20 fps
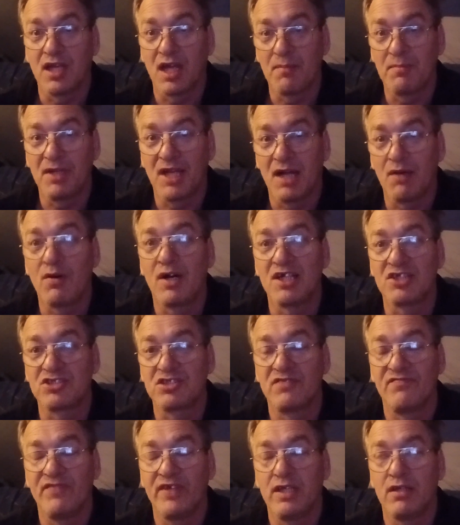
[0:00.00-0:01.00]
I mean, I
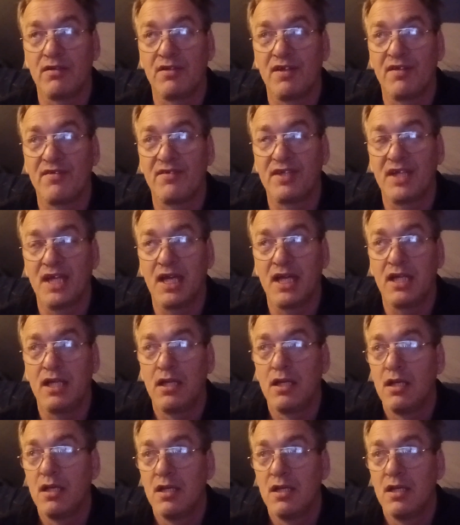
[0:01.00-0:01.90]
watched a video the other day.